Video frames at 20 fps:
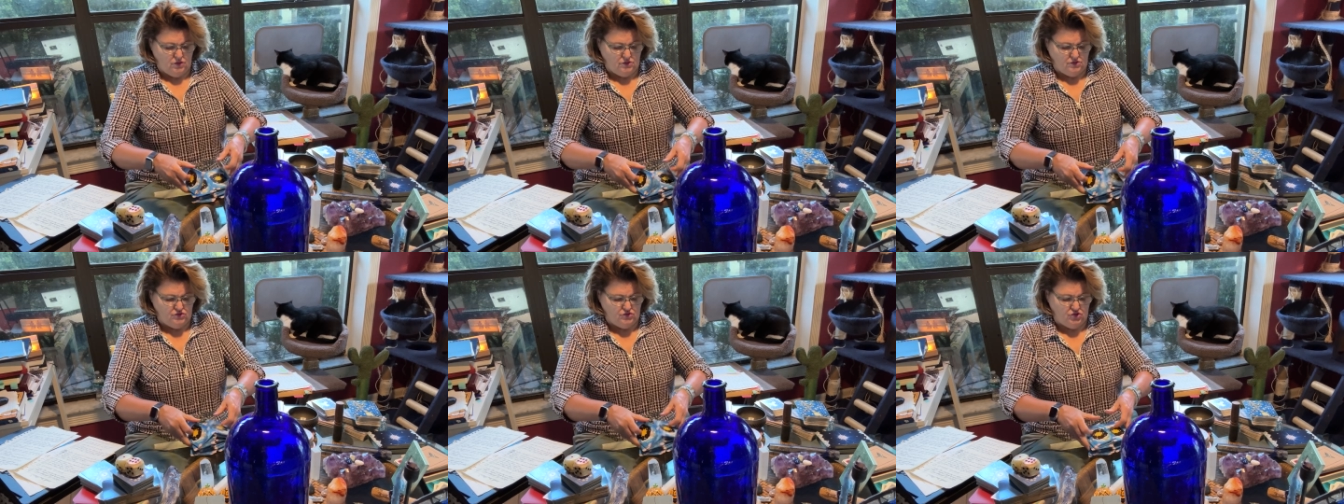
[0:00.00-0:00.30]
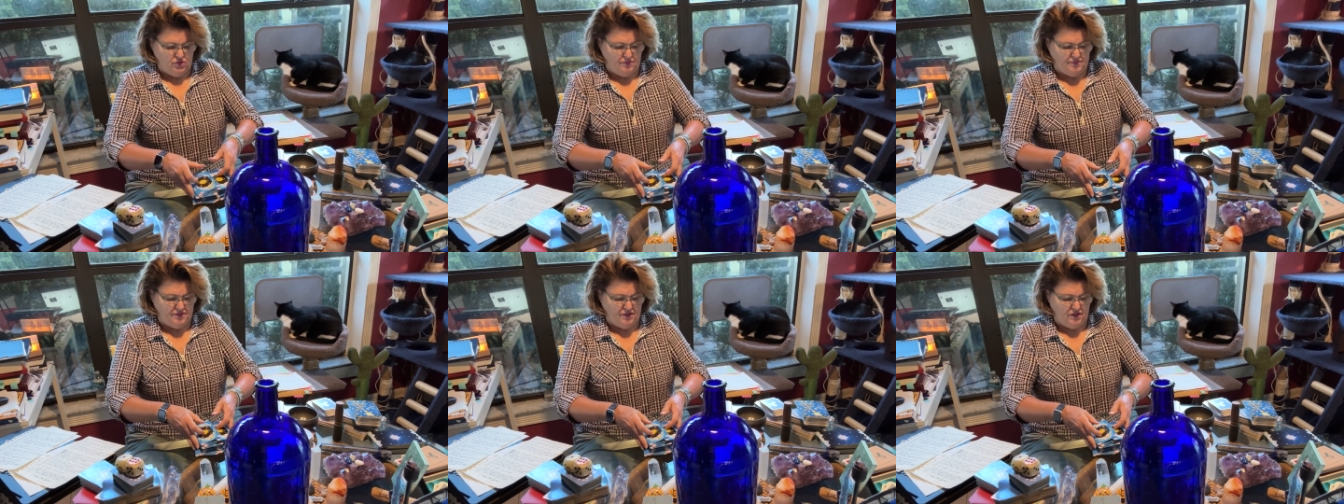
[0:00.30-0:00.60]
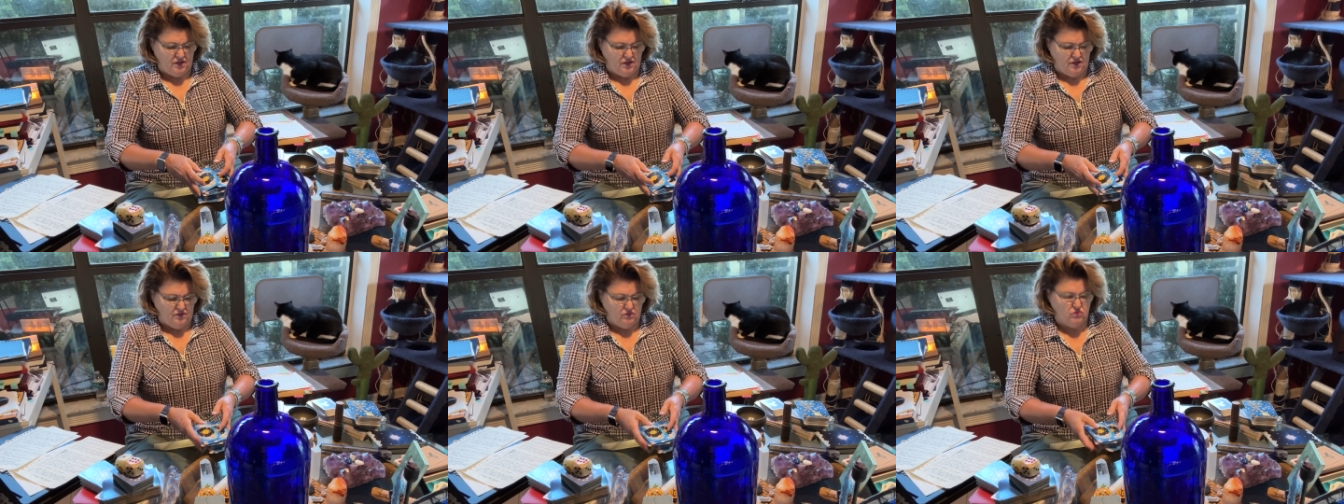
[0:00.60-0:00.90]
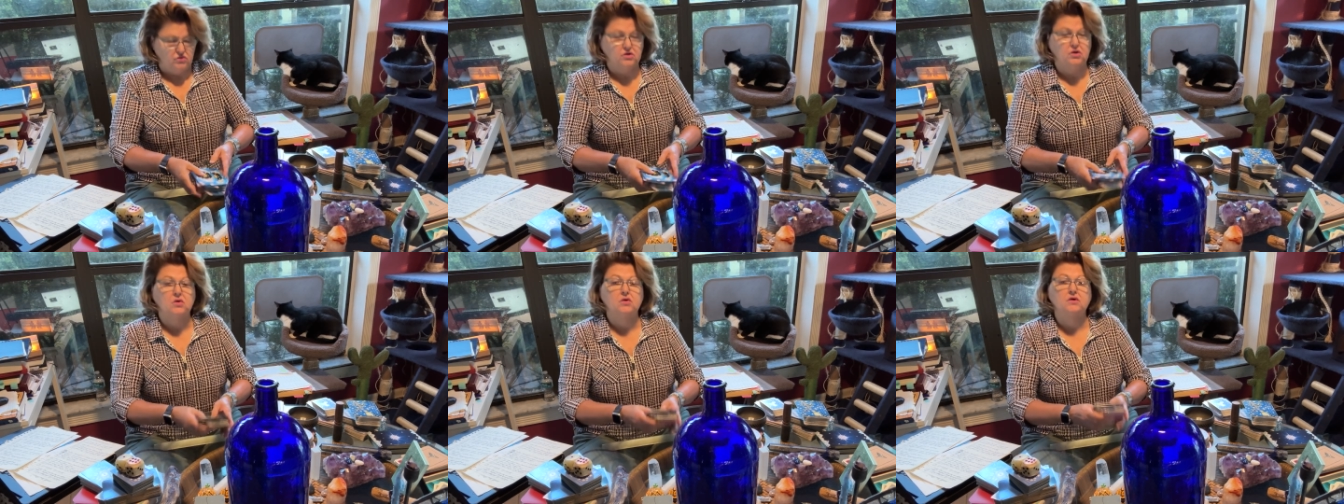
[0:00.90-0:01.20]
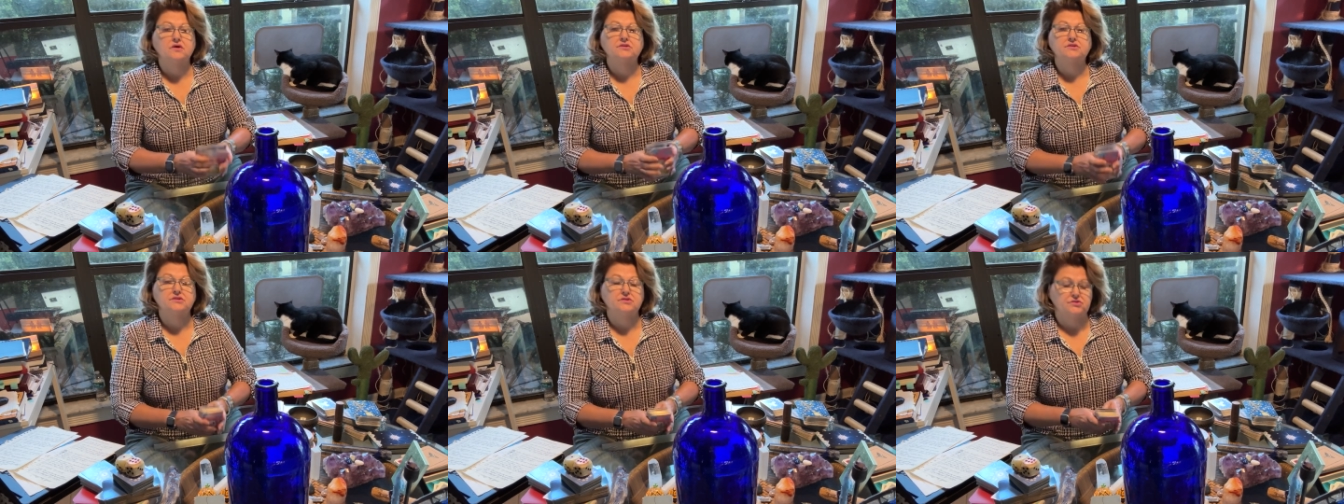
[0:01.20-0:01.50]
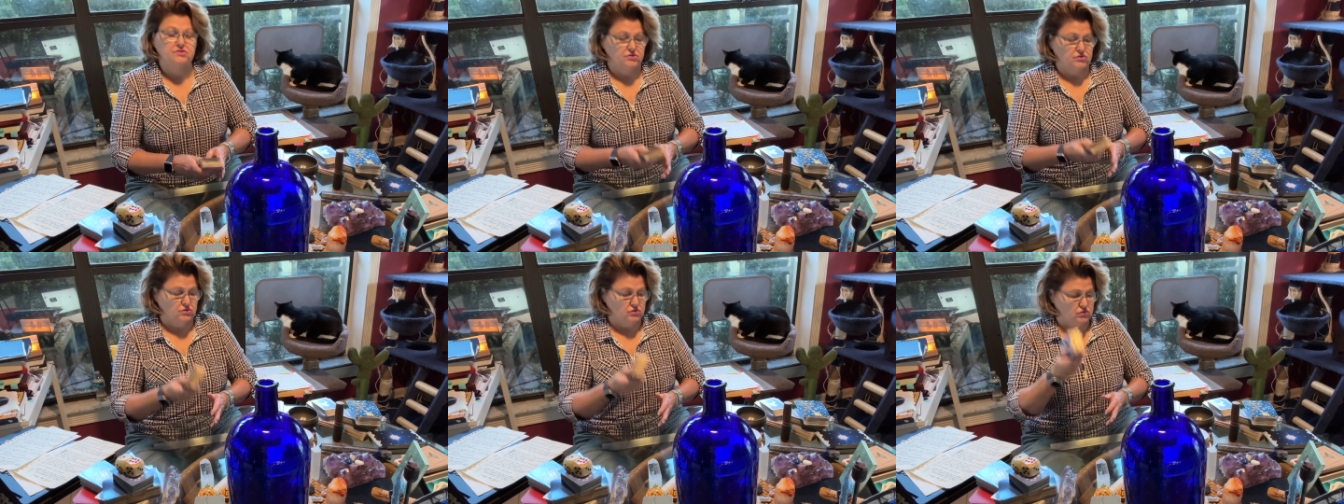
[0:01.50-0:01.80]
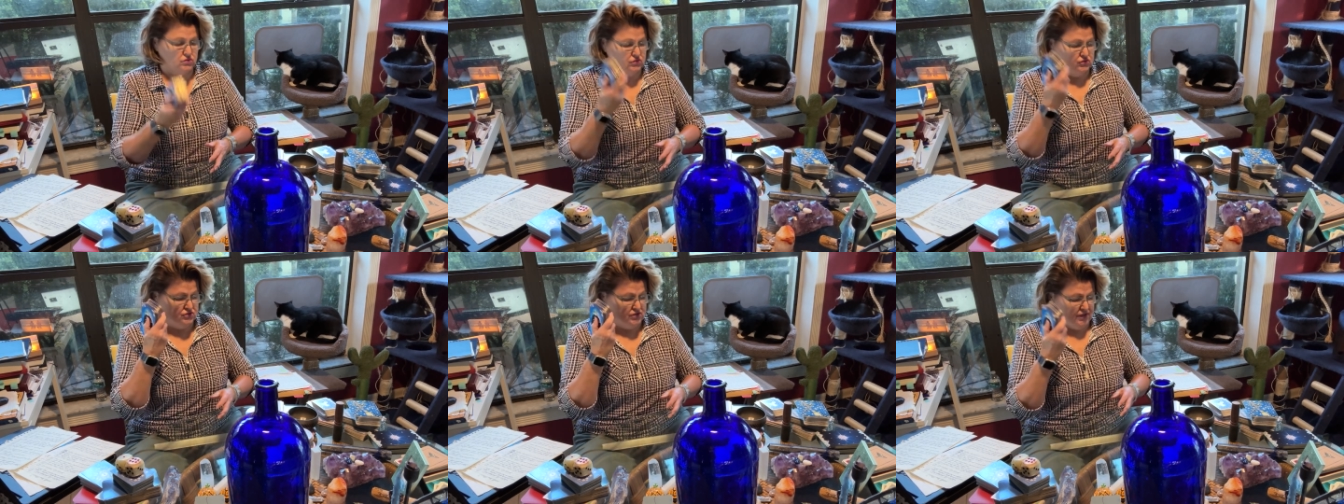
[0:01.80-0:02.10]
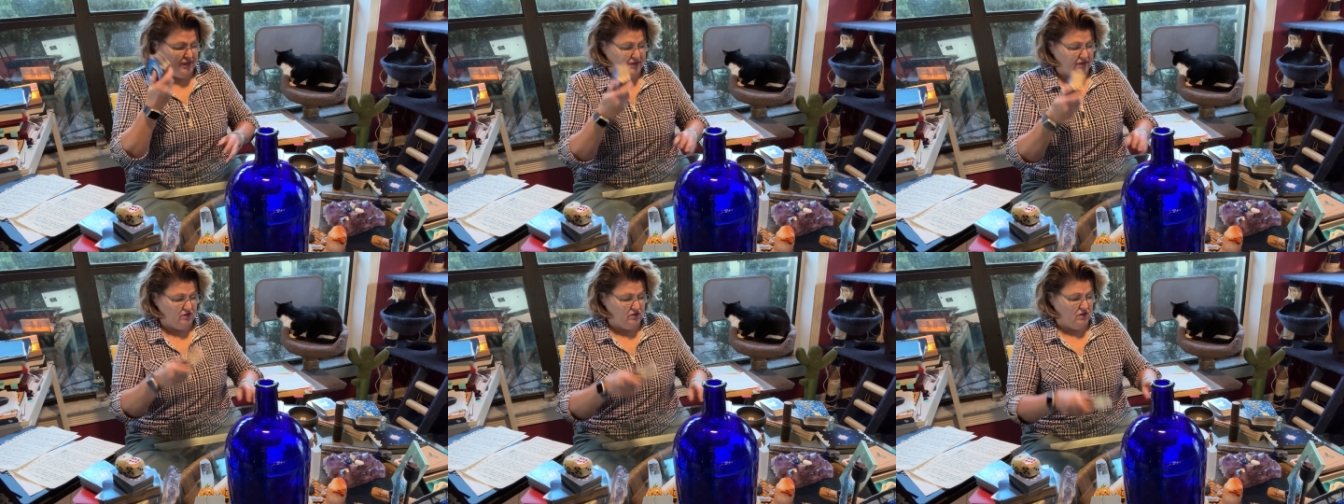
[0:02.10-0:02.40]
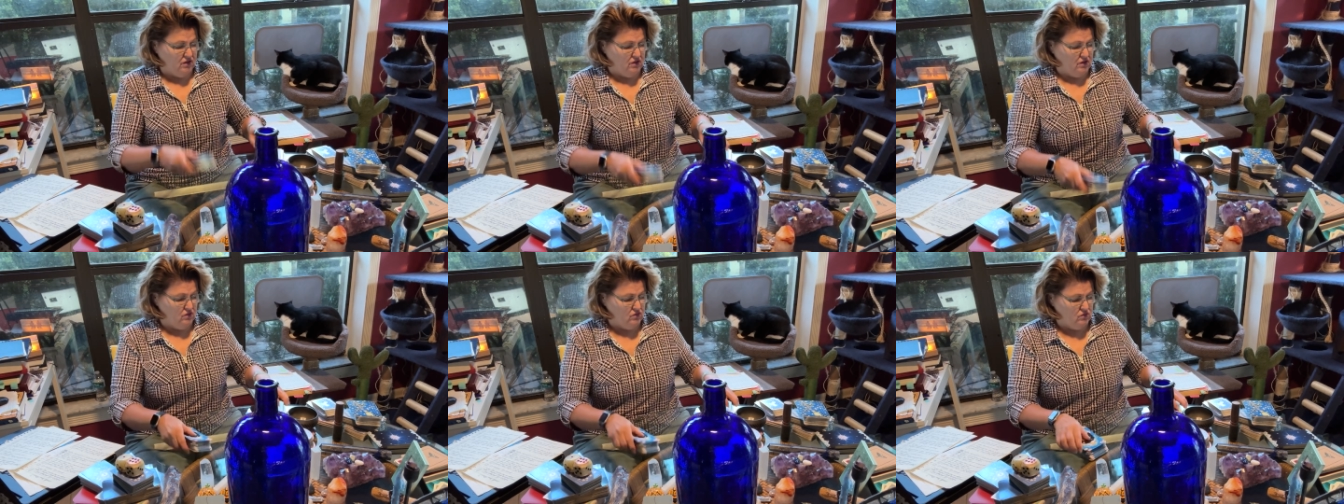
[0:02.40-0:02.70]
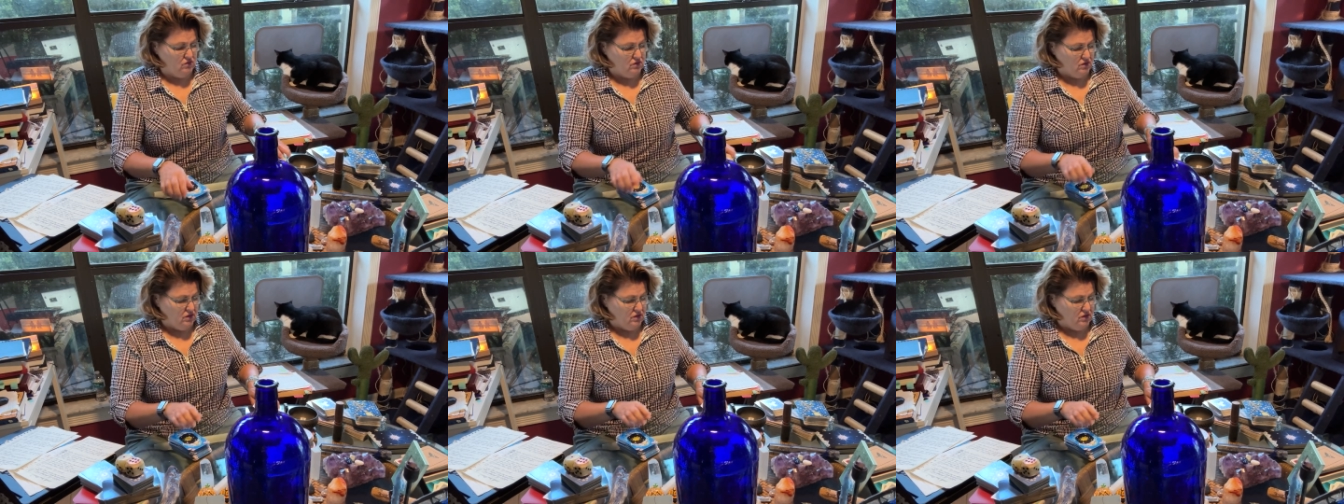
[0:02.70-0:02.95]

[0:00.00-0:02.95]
Gemini. We're going to do tarot,